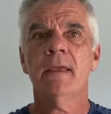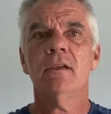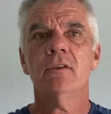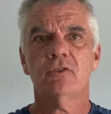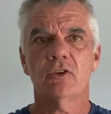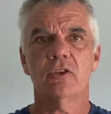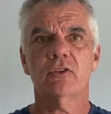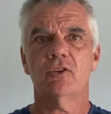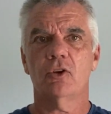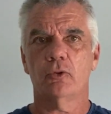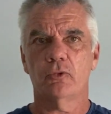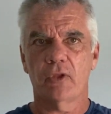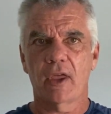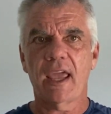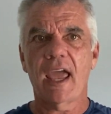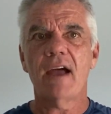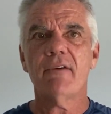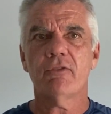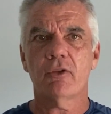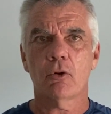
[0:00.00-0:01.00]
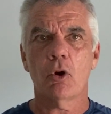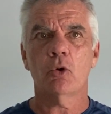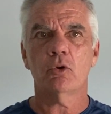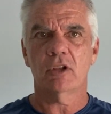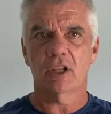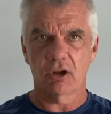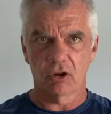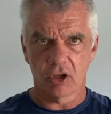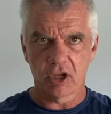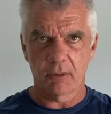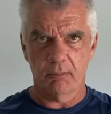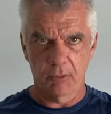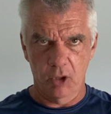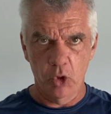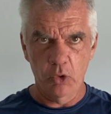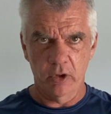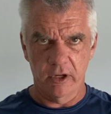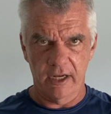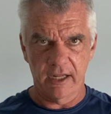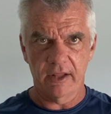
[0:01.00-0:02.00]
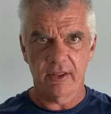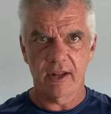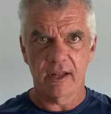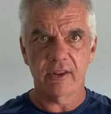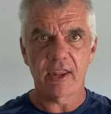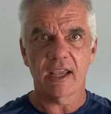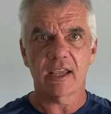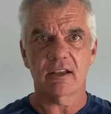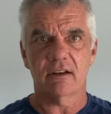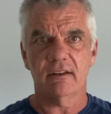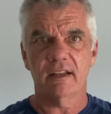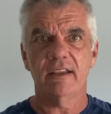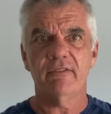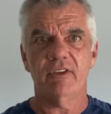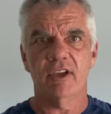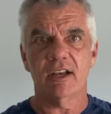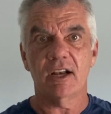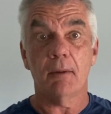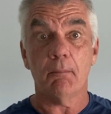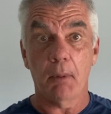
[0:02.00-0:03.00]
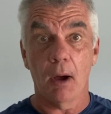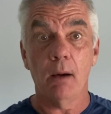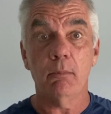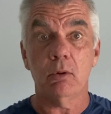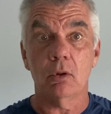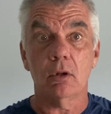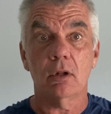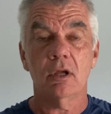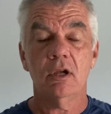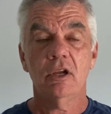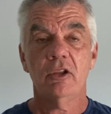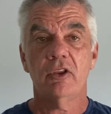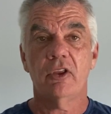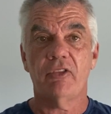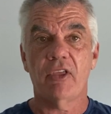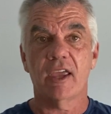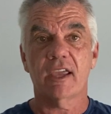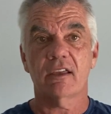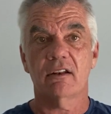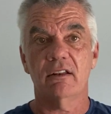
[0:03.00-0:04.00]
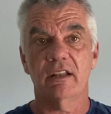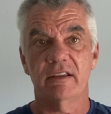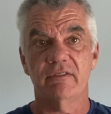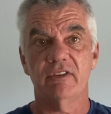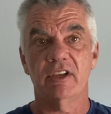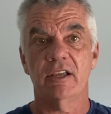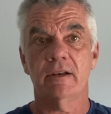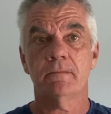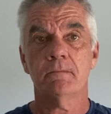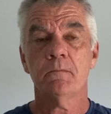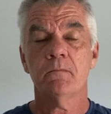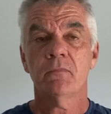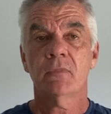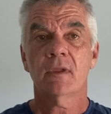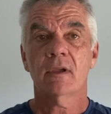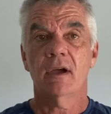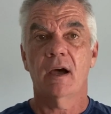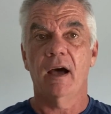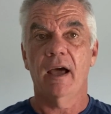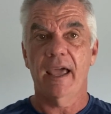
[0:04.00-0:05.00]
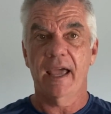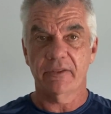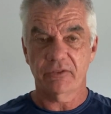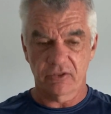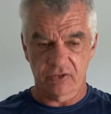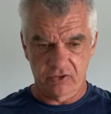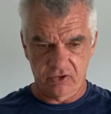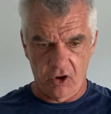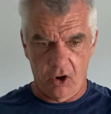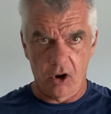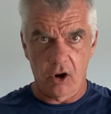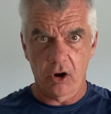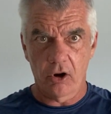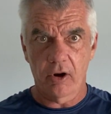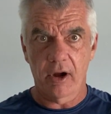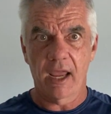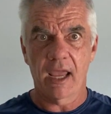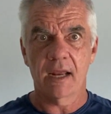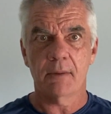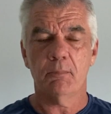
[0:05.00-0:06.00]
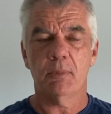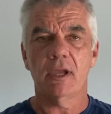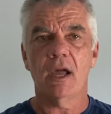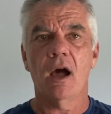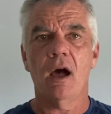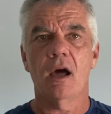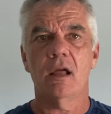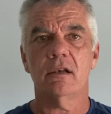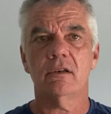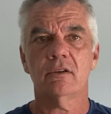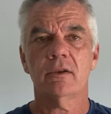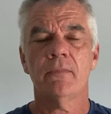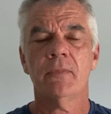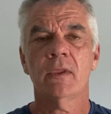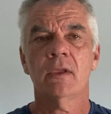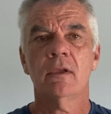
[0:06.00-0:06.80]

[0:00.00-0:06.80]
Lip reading: So they have their own little community that they could live in, a bubble that they could live in at the Star and beyond.